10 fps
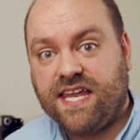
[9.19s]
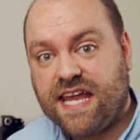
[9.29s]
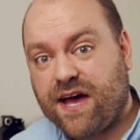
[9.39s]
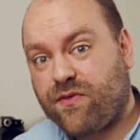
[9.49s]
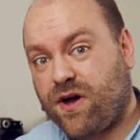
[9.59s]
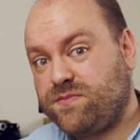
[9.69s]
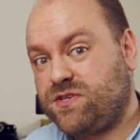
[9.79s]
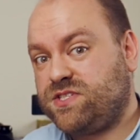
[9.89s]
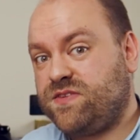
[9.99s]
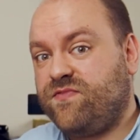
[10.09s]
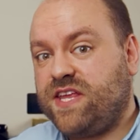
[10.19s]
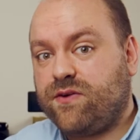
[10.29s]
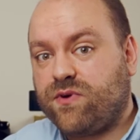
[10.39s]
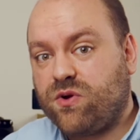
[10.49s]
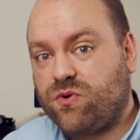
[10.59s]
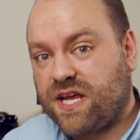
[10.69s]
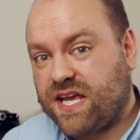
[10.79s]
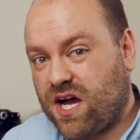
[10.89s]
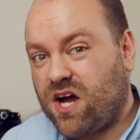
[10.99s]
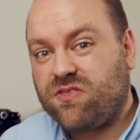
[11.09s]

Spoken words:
Now that I'm doing some video recording,